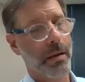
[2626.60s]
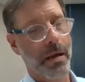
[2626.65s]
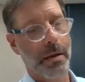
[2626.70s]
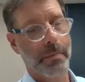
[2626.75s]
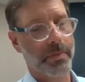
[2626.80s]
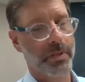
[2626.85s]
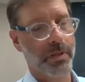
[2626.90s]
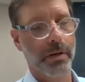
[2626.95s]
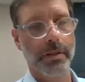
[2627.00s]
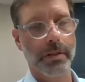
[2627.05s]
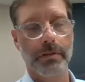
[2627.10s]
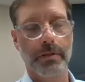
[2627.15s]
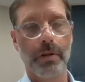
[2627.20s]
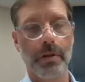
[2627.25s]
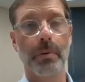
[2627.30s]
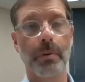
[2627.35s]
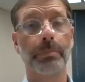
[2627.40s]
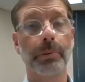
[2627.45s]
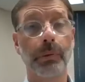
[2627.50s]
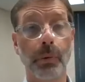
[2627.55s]

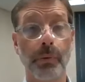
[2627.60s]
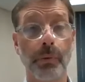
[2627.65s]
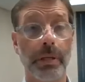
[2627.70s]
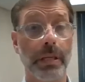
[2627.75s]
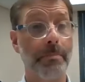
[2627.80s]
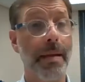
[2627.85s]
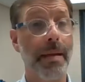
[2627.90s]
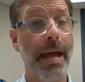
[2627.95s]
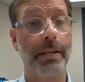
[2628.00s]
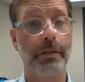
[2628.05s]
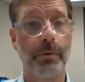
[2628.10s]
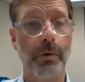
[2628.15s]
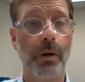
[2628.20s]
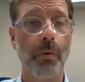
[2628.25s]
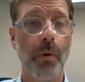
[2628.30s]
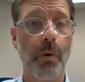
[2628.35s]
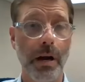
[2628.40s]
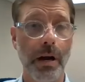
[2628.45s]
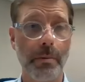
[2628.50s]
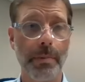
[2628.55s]
employee match
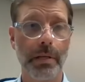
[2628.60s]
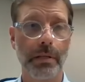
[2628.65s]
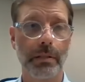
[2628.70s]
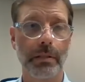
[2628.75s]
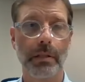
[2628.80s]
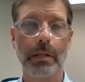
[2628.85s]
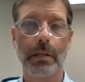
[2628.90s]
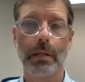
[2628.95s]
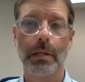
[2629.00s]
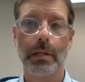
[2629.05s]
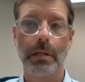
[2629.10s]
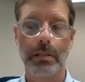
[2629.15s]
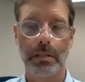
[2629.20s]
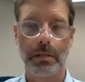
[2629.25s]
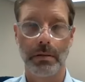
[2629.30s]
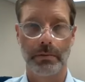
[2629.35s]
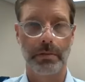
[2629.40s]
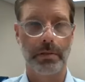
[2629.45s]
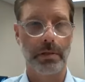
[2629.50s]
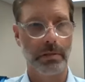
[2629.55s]
requirement.
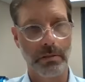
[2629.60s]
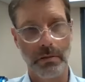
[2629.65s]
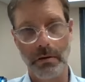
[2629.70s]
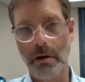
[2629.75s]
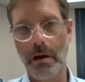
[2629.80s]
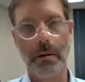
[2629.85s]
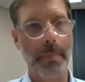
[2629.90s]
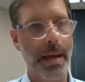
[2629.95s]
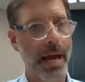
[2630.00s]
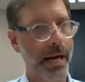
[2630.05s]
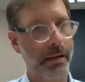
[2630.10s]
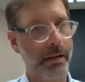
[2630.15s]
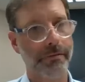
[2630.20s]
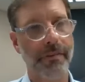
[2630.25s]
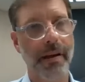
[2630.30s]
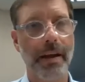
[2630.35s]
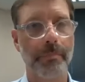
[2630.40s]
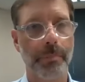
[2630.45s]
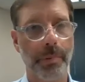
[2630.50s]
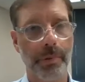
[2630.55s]
So it's just an automatic
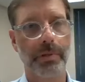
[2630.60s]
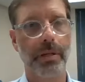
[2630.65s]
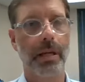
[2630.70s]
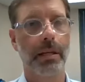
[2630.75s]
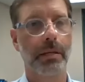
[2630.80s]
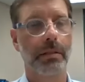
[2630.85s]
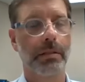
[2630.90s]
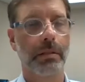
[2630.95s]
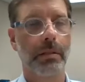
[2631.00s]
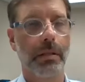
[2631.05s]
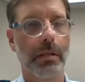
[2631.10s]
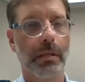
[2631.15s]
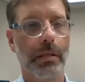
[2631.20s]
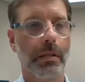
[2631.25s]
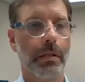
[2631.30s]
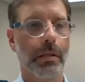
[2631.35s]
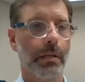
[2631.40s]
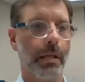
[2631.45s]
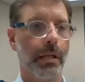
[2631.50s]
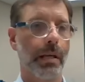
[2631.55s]
5%.
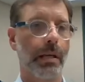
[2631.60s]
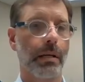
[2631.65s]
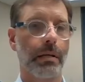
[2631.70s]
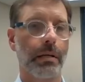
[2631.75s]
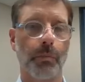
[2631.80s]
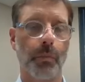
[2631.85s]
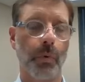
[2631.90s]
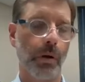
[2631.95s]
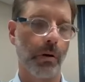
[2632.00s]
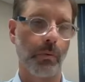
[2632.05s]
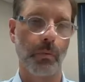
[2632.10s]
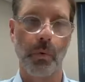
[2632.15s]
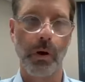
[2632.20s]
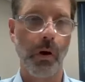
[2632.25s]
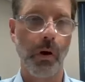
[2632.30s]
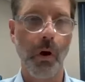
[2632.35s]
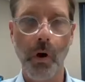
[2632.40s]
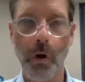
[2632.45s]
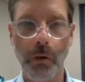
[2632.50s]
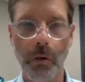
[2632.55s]
And
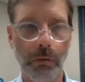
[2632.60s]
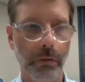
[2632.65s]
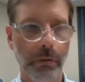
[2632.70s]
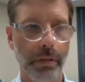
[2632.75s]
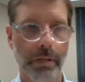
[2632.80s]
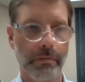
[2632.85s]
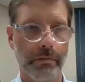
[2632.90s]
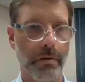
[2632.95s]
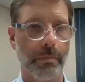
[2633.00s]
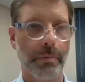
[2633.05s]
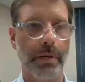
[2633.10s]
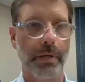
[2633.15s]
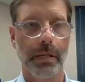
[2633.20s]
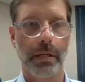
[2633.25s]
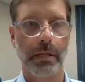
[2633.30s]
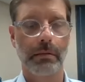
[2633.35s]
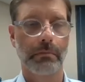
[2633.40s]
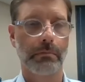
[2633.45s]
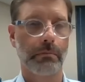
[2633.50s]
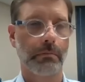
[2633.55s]
we're all
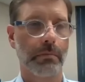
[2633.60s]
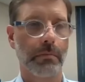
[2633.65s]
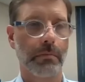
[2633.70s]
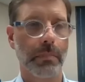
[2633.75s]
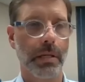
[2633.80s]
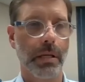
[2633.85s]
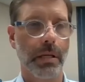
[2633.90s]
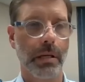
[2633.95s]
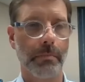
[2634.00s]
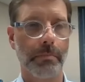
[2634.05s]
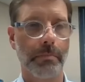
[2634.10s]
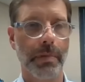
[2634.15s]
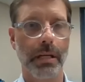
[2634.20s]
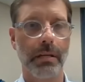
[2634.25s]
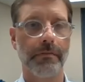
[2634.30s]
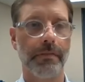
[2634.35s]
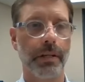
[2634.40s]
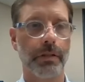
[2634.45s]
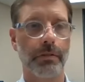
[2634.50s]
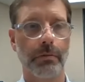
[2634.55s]
contributing
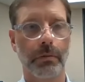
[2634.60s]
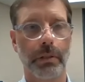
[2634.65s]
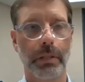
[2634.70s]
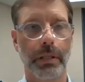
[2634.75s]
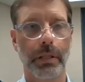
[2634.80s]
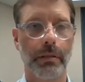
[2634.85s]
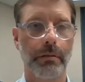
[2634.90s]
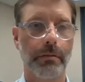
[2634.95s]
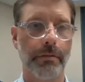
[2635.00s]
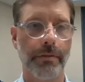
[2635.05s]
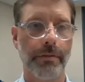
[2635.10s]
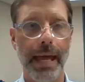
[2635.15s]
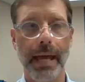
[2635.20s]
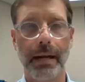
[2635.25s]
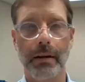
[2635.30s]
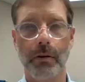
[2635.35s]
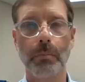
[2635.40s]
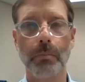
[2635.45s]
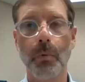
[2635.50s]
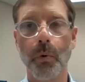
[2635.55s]
individually
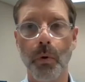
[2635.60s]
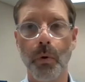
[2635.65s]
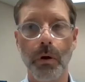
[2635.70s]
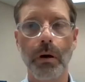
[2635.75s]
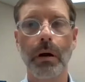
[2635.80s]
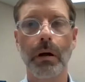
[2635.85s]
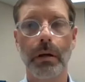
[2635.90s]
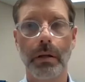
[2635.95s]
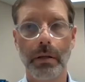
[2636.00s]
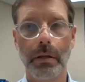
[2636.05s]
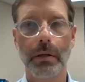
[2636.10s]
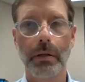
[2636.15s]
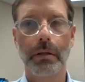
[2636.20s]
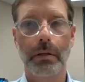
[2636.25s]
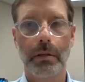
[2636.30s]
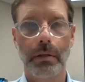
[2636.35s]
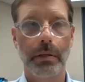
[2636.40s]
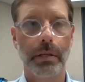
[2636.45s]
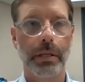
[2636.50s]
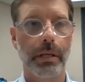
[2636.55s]
that or more
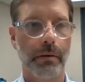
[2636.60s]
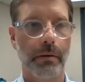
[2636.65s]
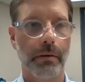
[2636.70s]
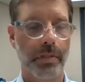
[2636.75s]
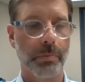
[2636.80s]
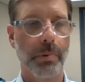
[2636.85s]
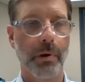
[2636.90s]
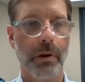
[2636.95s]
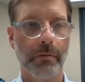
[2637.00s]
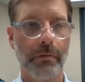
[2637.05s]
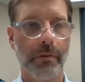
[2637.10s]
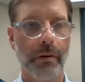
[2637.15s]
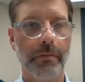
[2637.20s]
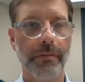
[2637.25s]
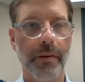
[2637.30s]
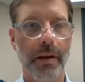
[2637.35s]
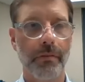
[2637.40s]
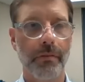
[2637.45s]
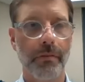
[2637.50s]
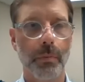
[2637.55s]
here as a part of our
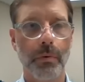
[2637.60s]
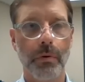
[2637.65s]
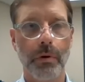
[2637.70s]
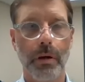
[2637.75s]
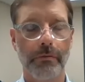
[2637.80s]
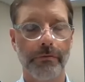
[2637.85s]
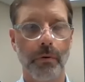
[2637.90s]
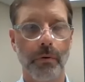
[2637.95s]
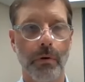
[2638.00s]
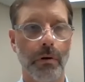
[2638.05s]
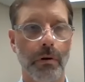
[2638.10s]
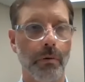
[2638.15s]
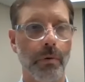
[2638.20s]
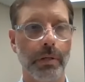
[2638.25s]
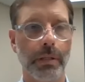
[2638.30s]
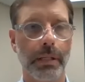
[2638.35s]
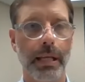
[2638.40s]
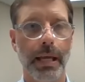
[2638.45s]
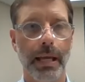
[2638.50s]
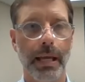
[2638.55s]

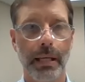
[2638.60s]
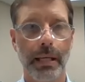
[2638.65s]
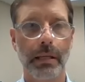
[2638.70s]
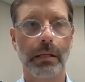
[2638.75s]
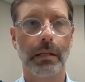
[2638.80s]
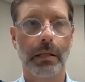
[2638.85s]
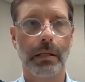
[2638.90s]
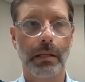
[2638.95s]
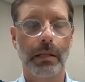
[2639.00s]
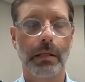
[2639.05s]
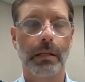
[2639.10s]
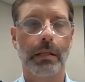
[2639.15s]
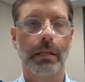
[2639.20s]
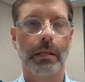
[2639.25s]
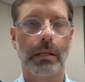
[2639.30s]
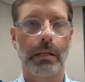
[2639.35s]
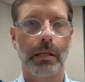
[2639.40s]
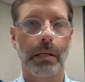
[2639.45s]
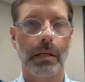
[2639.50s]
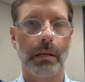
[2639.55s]
401k.
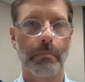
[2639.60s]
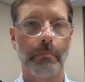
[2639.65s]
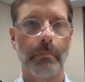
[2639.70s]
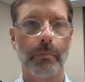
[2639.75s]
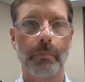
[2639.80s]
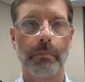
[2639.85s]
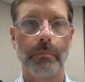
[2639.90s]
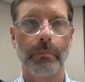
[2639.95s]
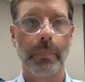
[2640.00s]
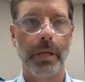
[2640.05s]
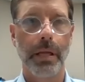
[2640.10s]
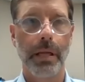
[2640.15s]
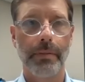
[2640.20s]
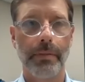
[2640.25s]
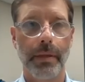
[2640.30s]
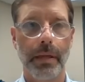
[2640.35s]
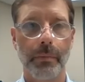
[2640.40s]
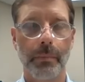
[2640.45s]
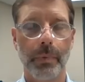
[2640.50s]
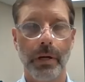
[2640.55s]

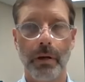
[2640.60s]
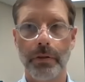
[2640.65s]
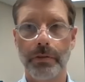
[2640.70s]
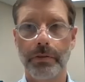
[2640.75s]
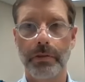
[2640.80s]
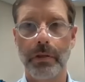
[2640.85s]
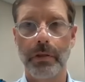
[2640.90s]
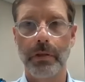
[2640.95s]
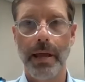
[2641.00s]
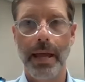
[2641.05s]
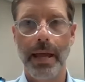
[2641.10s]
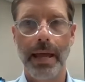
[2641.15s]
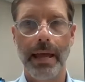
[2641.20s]
And then we also